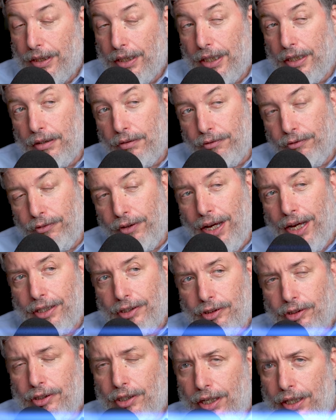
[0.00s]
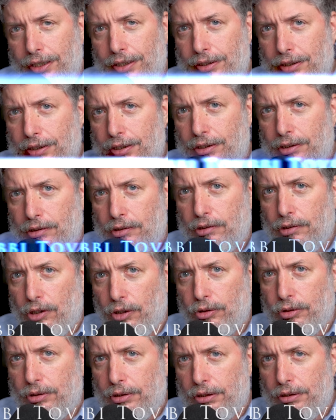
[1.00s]
And in fact, scientists
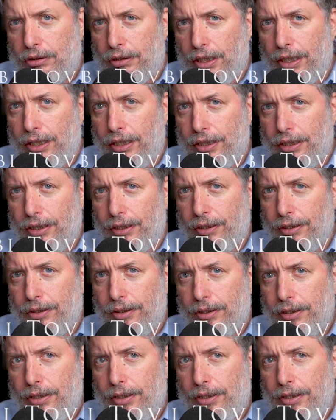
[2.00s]
know today